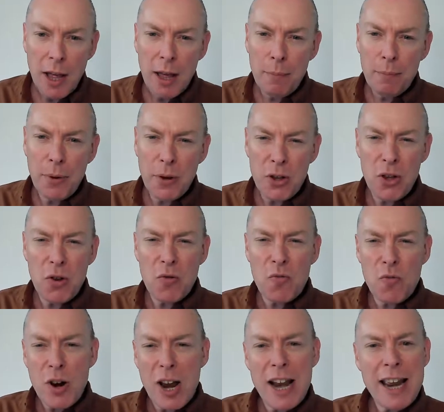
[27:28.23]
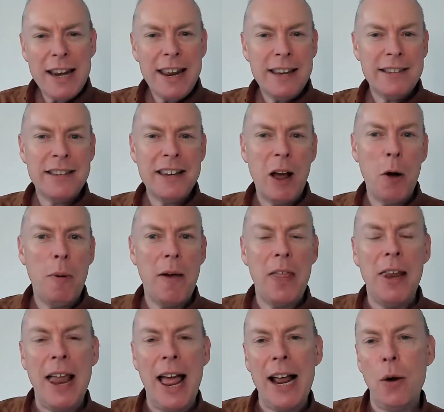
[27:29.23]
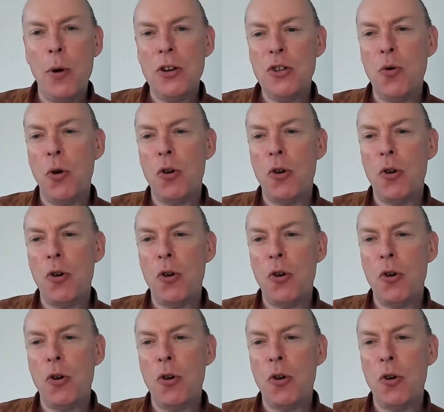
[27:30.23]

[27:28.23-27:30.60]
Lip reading: but you really need to know about the language you're